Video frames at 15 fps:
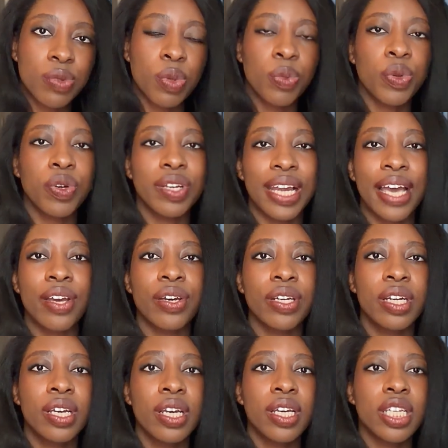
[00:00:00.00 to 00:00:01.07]
when we rely on
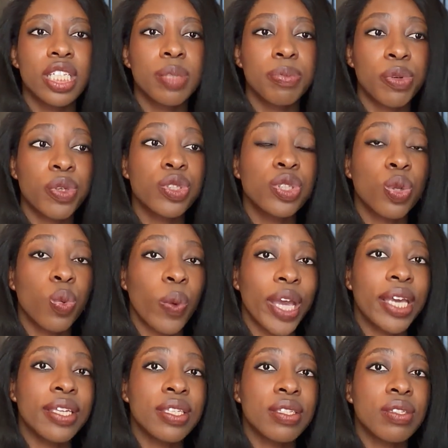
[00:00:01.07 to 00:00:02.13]
spiritual
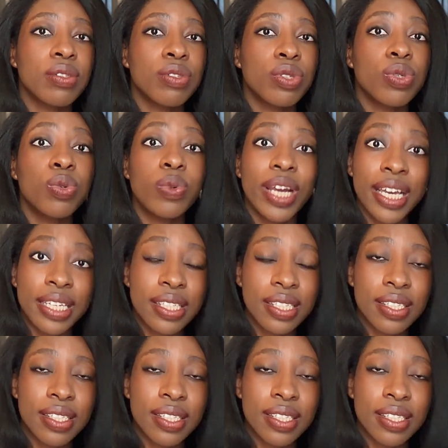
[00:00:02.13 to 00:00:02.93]
ways to rest,